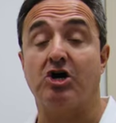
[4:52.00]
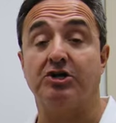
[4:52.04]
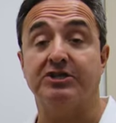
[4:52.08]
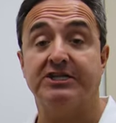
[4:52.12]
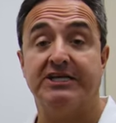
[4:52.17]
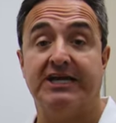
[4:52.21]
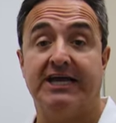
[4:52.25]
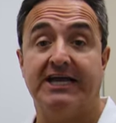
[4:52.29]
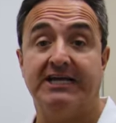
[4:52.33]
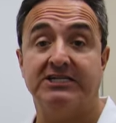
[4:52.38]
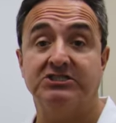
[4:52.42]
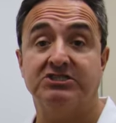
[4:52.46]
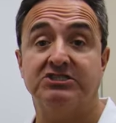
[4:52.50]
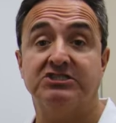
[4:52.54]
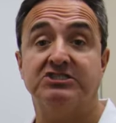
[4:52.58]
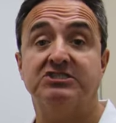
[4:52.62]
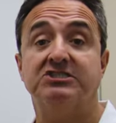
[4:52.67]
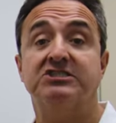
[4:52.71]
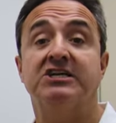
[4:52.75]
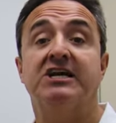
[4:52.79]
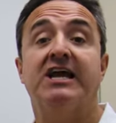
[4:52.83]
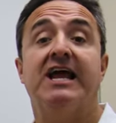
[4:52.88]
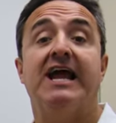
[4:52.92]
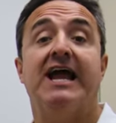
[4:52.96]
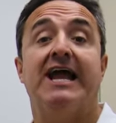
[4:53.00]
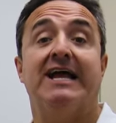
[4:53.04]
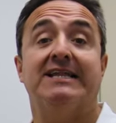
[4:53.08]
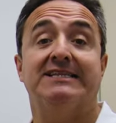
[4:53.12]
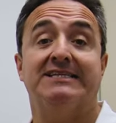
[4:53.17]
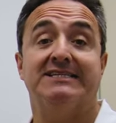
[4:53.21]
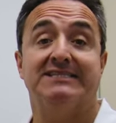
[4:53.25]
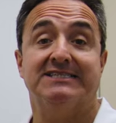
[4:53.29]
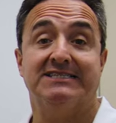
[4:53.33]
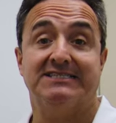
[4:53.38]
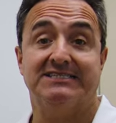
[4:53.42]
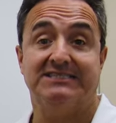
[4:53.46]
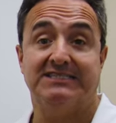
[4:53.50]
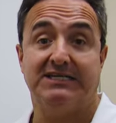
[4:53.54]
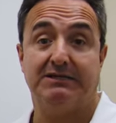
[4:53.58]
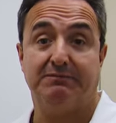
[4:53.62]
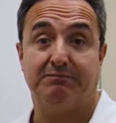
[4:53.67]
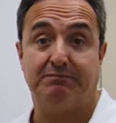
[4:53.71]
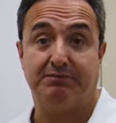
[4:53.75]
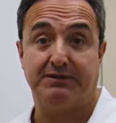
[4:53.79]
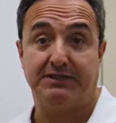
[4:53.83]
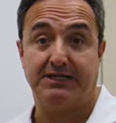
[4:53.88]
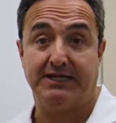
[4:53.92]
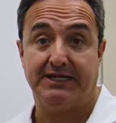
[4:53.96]
on the edges and in the
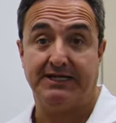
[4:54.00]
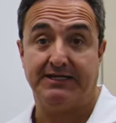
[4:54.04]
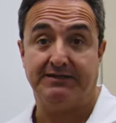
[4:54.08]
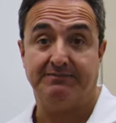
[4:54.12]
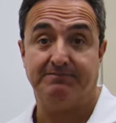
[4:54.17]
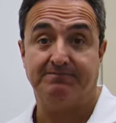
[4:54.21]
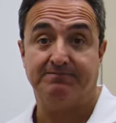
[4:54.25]
deep plane.